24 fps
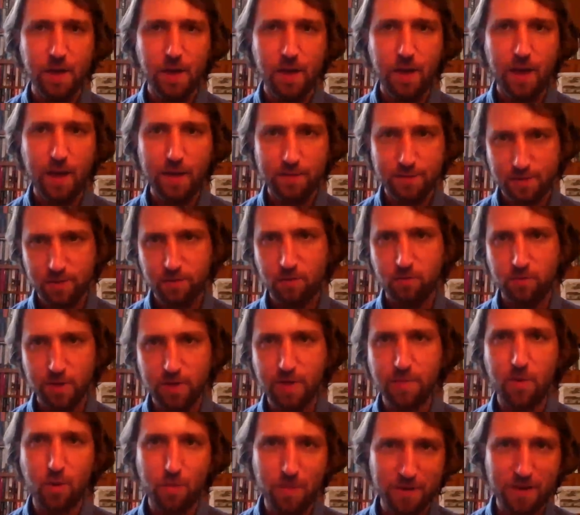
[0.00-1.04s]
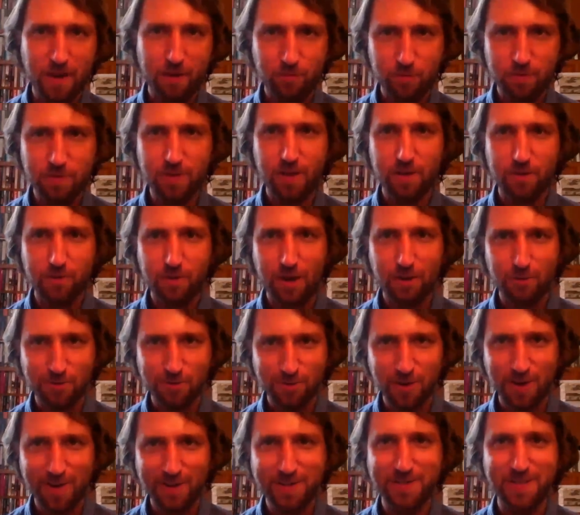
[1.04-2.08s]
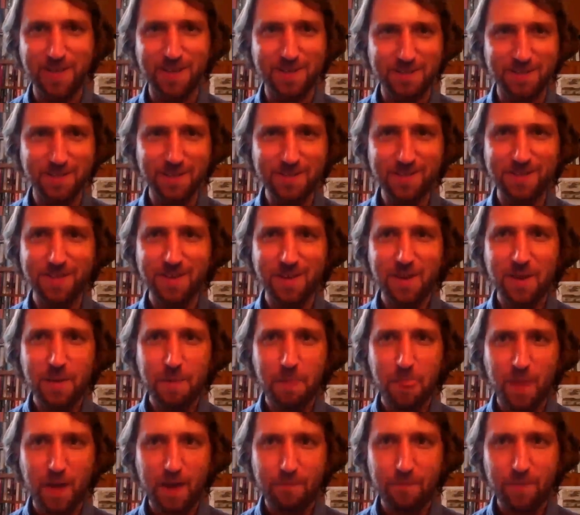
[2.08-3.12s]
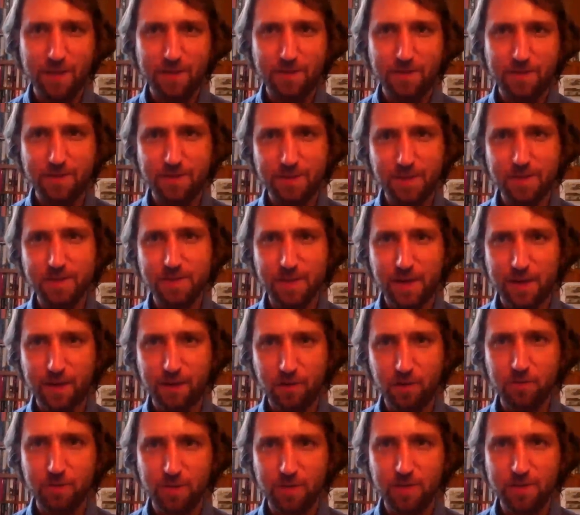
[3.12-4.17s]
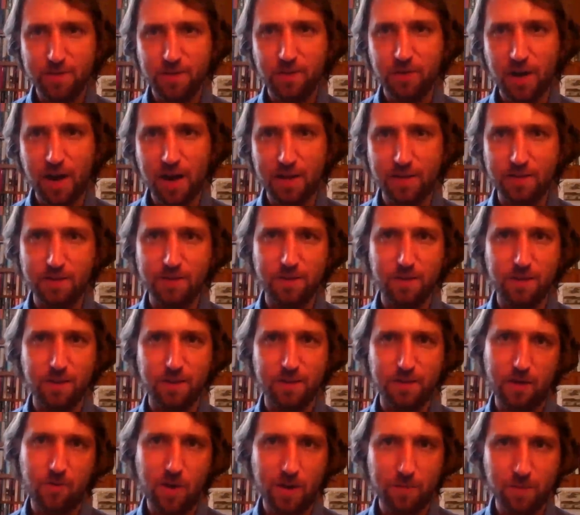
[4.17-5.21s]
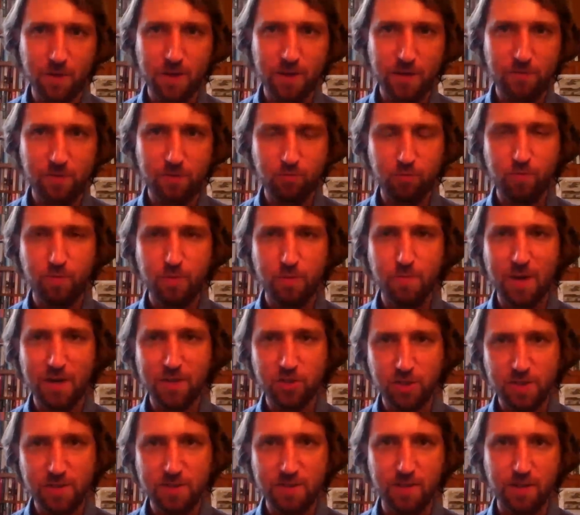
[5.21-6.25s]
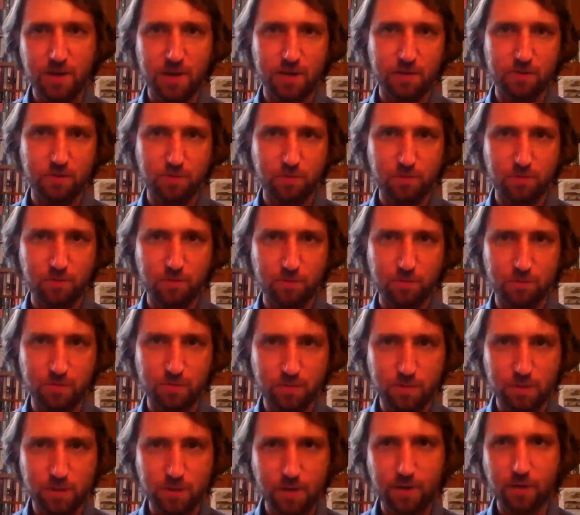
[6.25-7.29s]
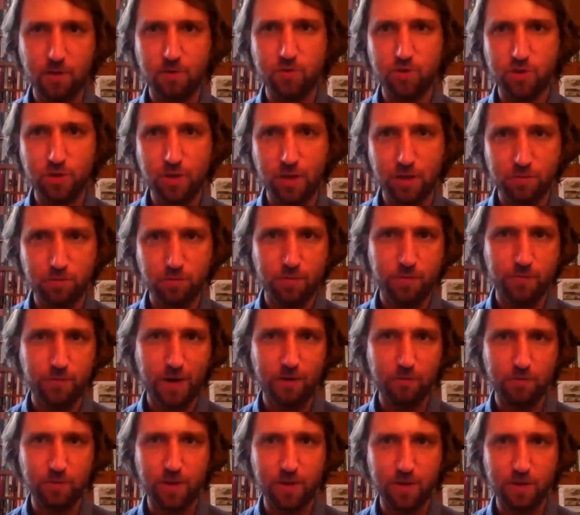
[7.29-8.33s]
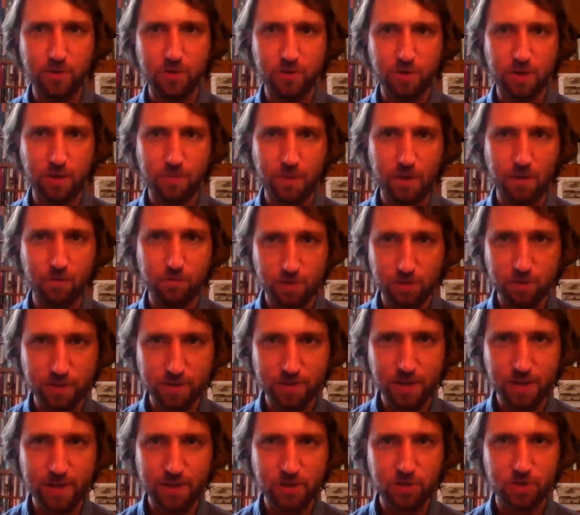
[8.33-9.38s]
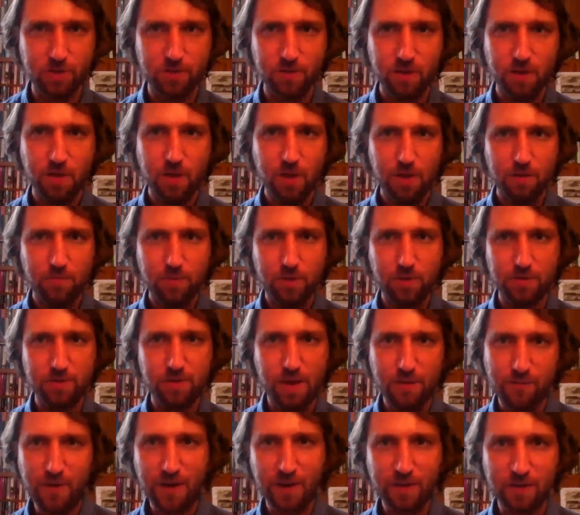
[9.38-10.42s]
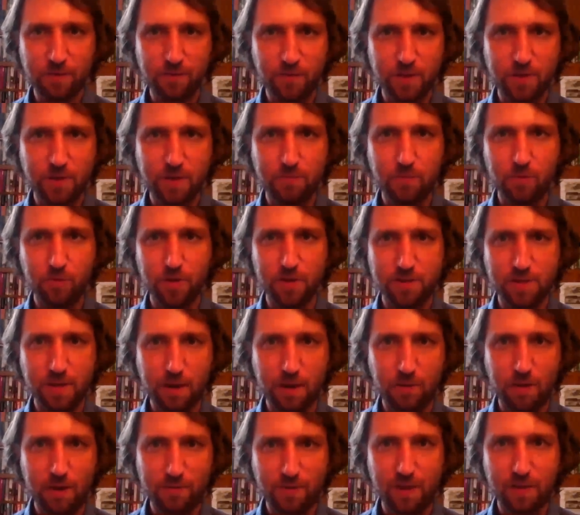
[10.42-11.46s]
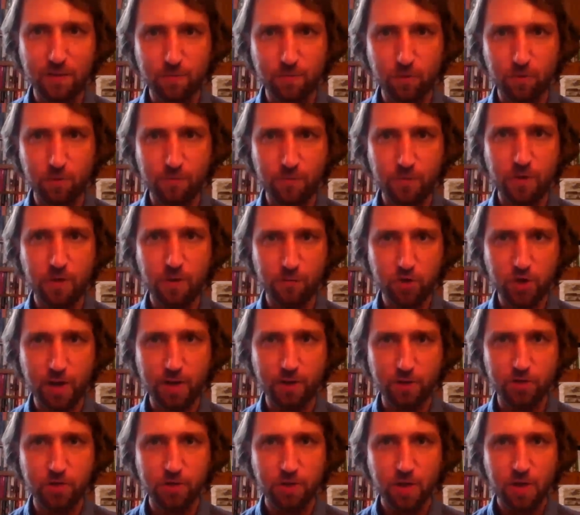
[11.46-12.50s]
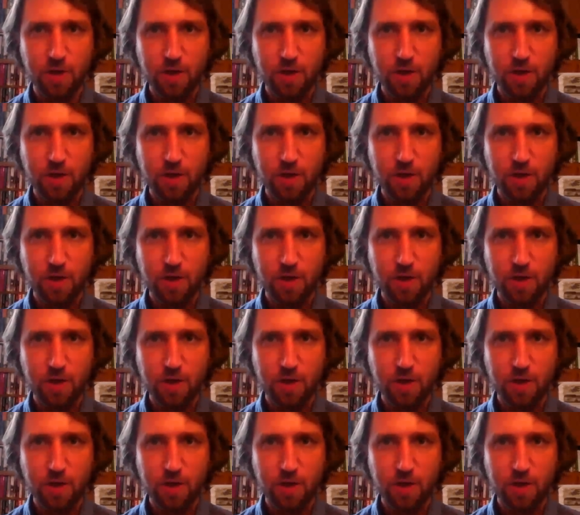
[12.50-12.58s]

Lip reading: And so in a moment, I will tell you how to access it. But since I got this grant, now I believe it would be much easier to negotiate with Routledge about translation, because effectively the book is now available free of charge.